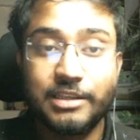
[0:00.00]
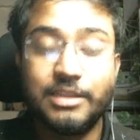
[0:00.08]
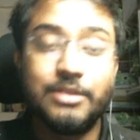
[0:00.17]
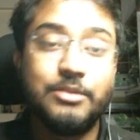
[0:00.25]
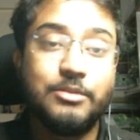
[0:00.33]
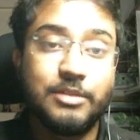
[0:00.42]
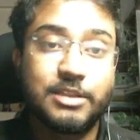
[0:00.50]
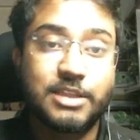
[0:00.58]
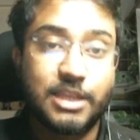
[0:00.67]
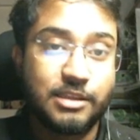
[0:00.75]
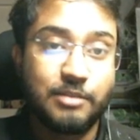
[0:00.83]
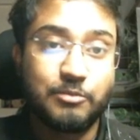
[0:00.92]
you will
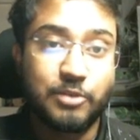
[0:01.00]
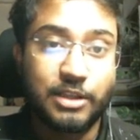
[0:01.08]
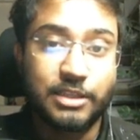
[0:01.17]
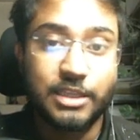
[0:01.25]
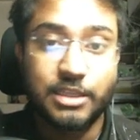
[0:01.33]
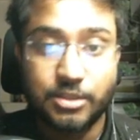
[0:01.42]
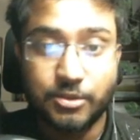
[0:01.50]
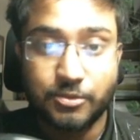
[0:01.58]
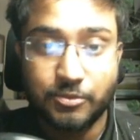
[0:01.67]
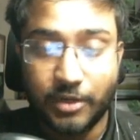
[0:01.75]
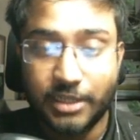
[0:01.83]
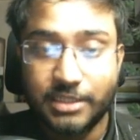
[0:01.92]
take the umbrella then too,
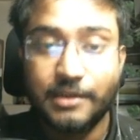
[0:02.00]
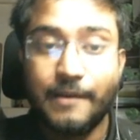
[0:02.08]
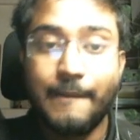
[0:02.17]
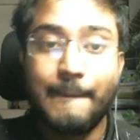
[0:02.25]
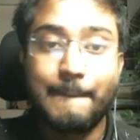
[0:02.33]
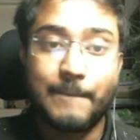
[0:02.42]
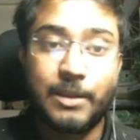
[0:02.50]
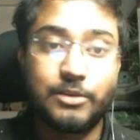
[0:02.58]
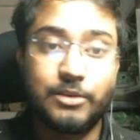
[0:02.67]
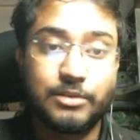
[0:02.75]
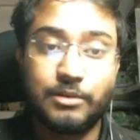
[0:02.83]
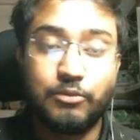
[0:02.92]
right?
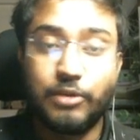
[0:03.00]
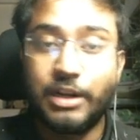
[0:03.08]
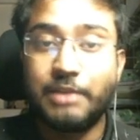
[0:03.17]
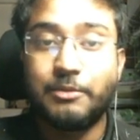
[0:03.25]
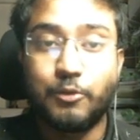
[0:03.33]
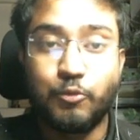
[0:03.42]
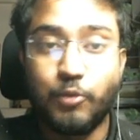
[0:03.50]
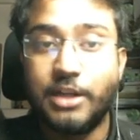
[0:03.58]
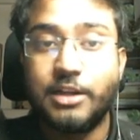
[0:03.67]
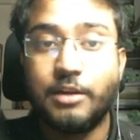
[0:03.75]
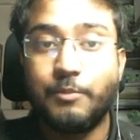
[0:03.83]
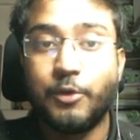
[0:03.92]
Because whenever
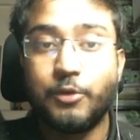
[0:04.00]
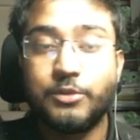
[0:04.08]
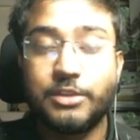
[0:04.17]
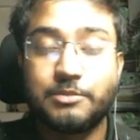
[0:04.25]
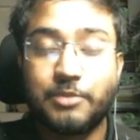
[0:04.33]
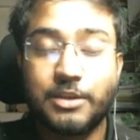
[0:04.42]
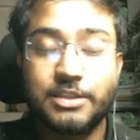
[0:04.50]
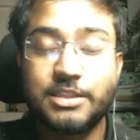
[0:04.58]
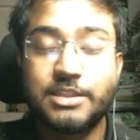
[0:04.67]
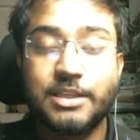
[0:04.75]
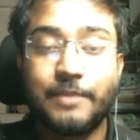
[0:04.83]
one of those is present,